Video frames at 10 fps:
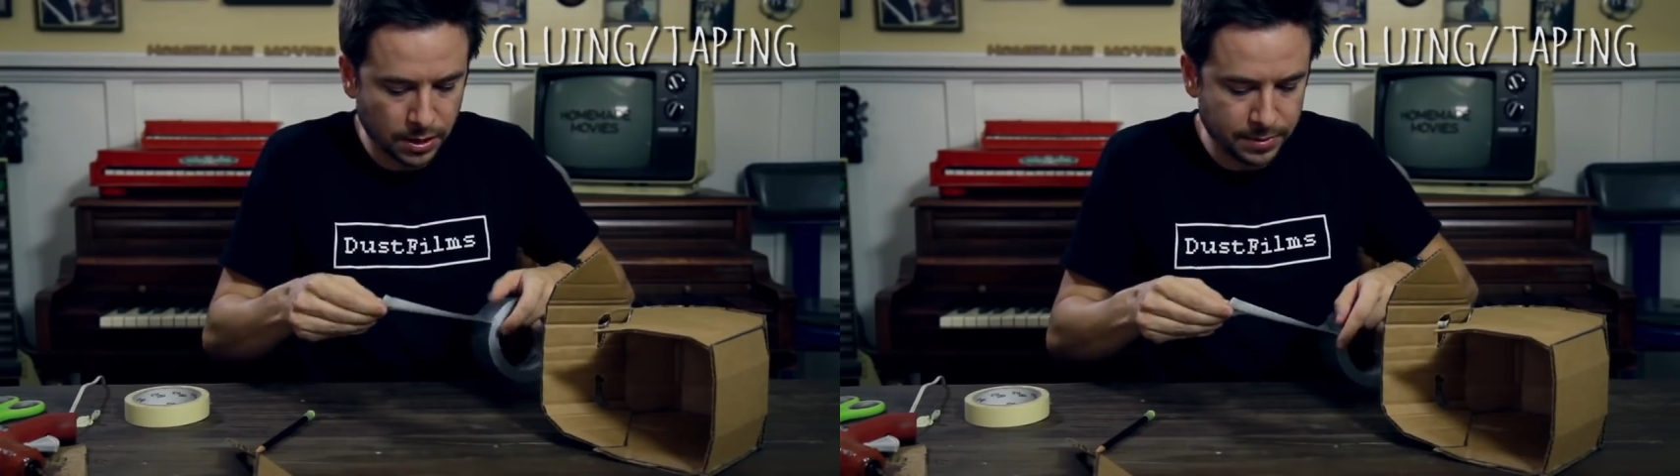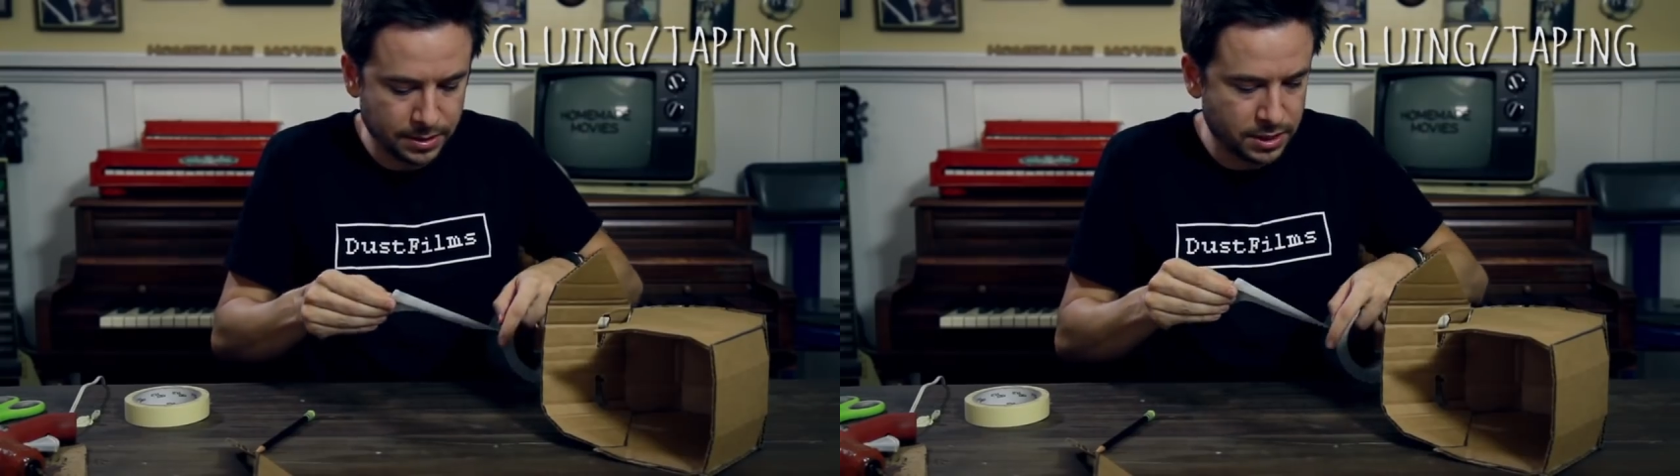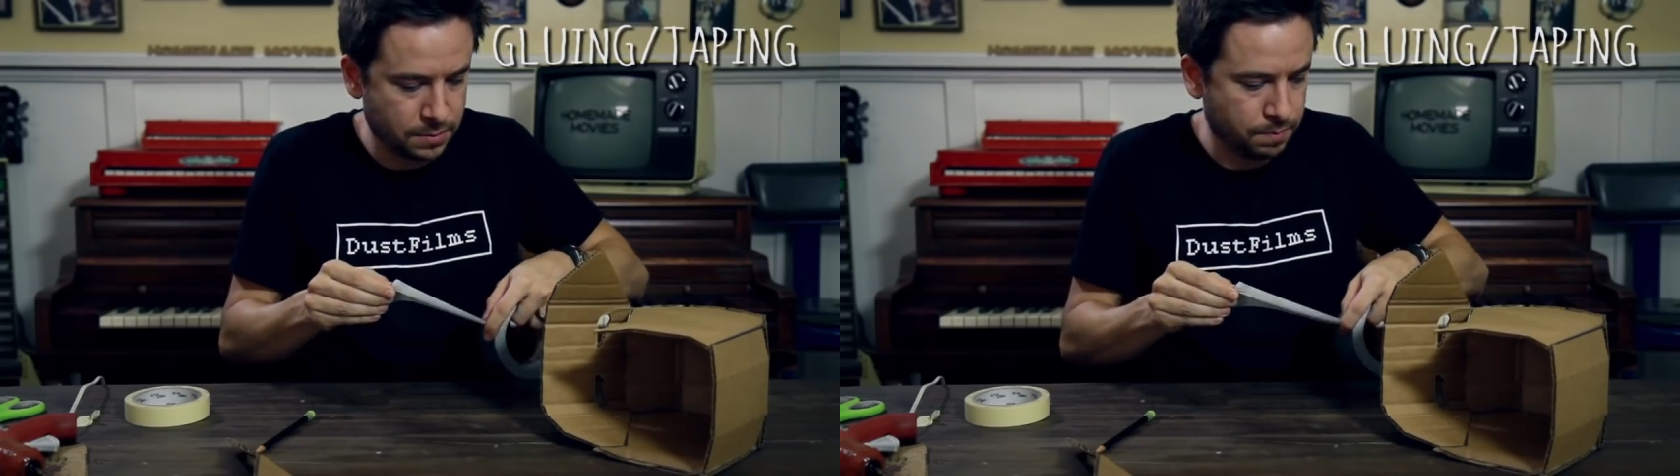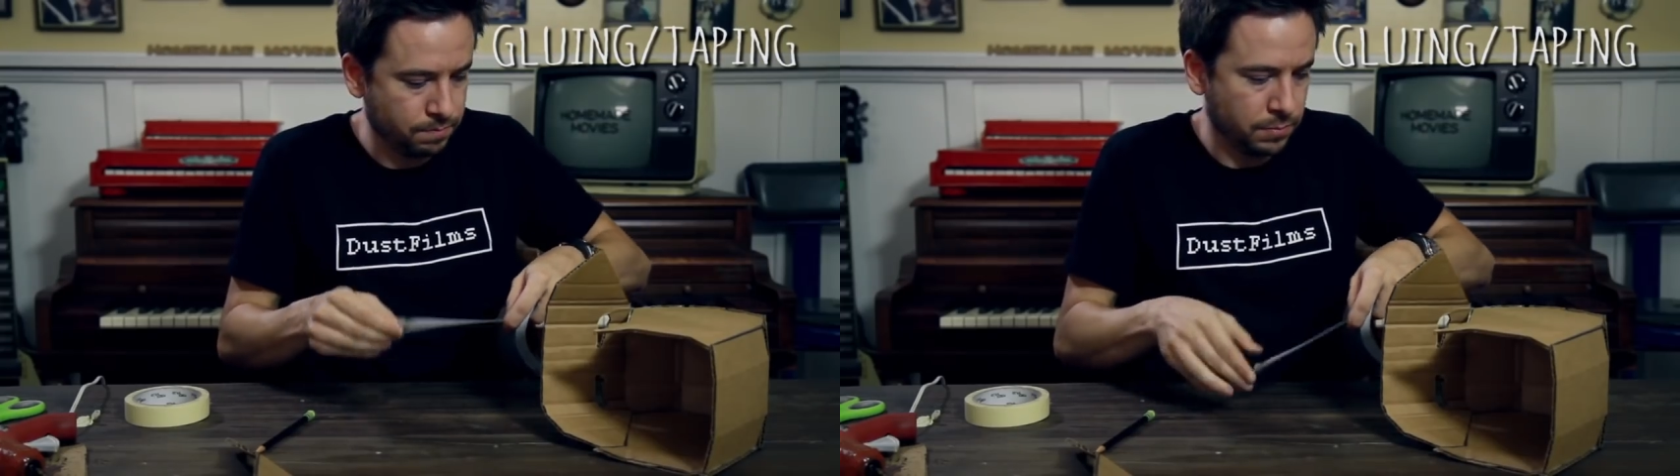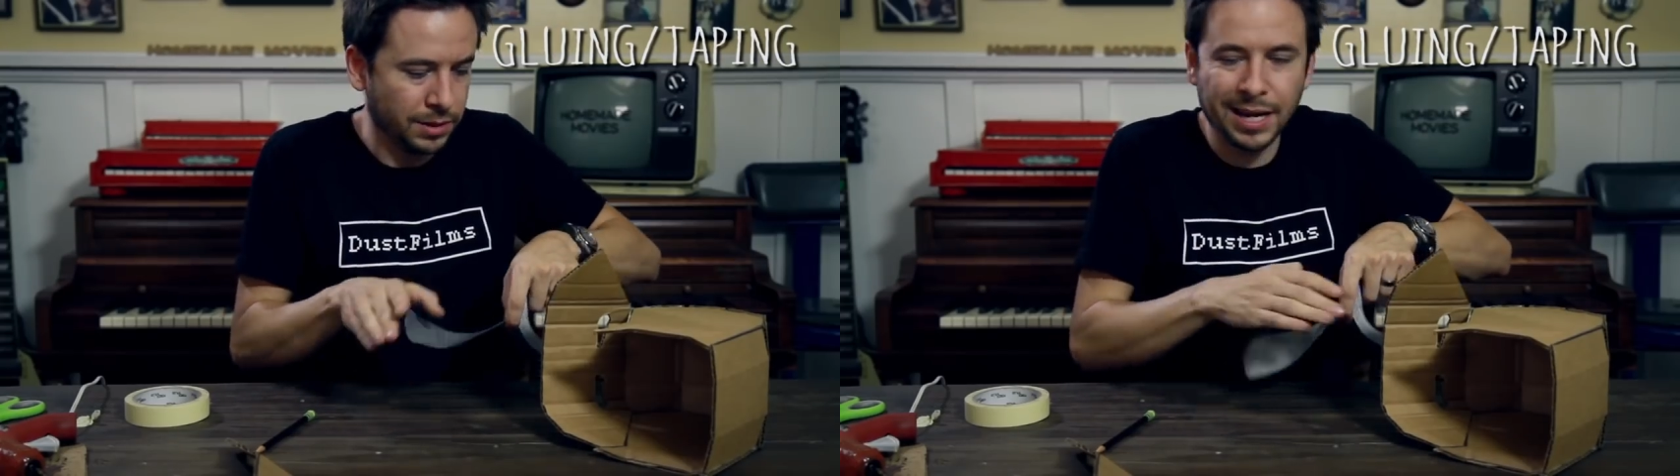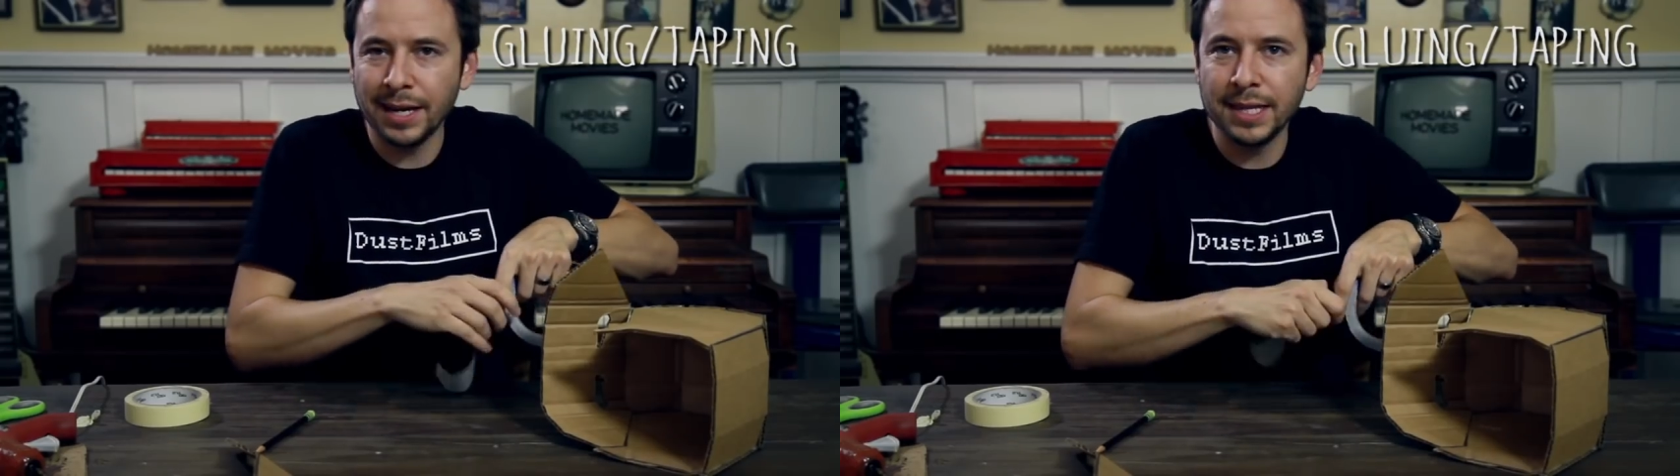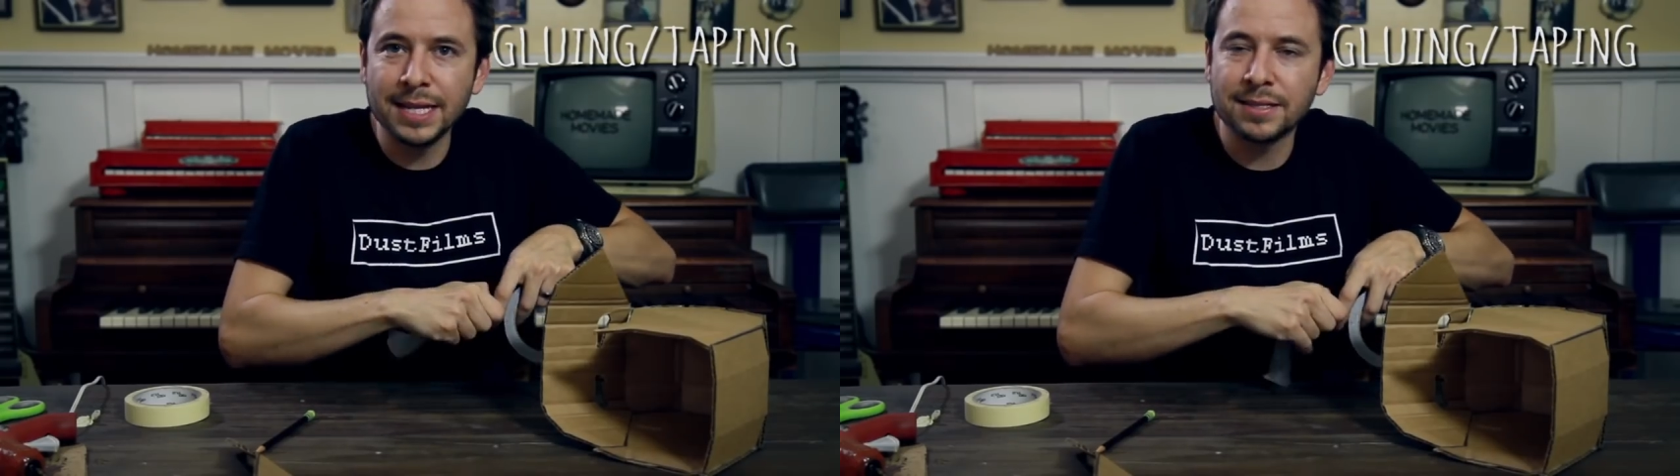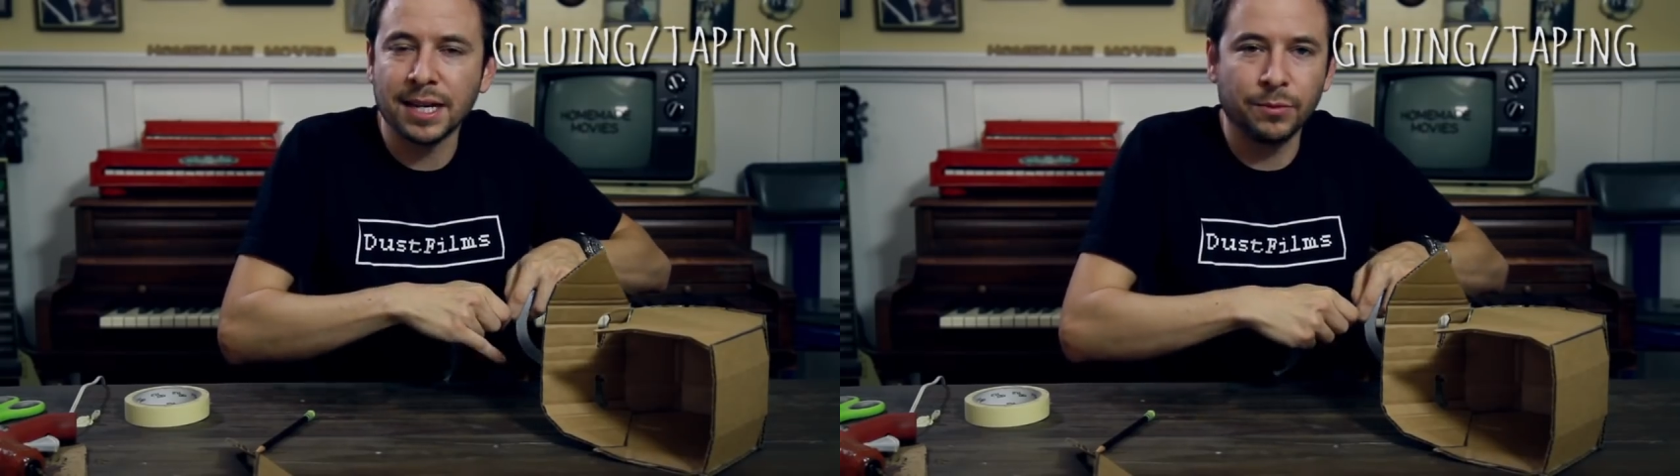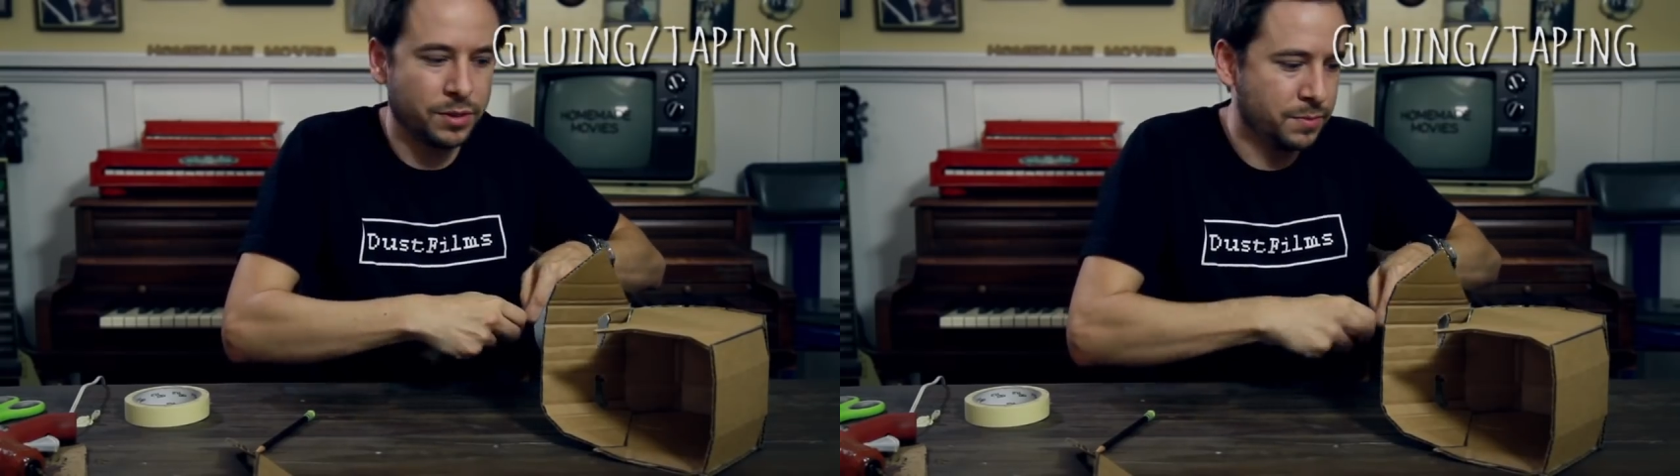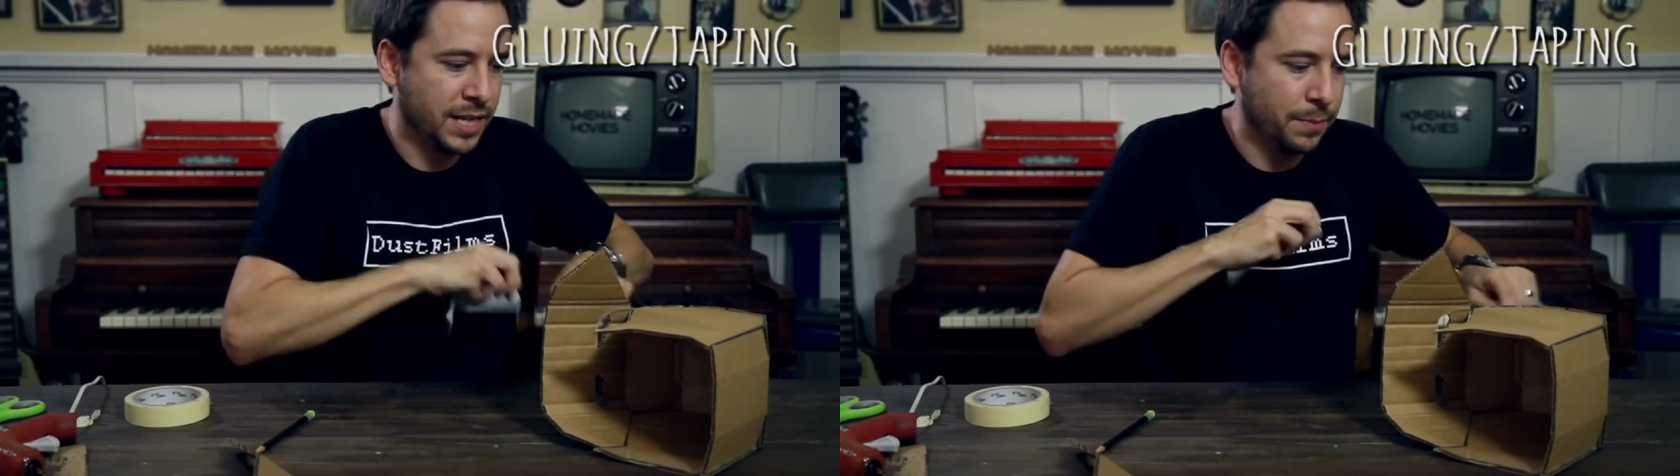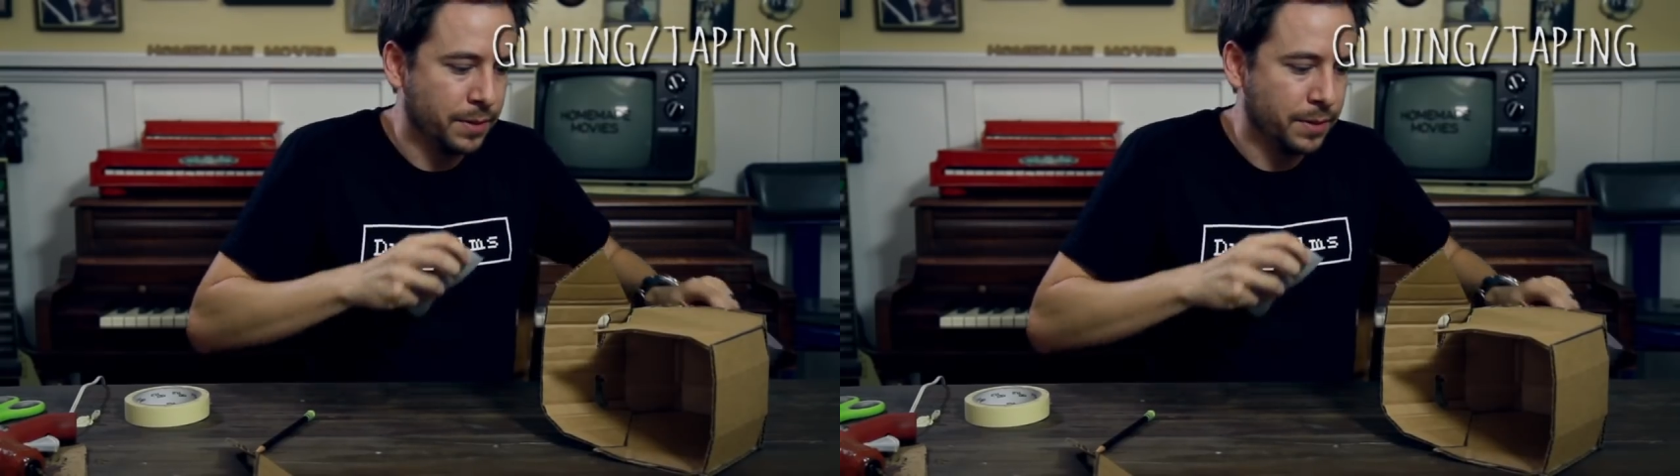I'm gonna just line the inside with some tape.